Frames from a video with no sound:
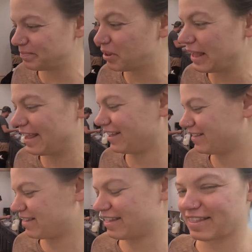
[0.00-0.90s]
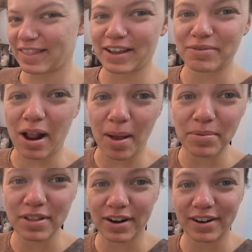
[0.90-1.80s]
plants that
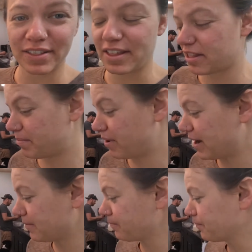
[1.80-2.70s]
Rob started this spring.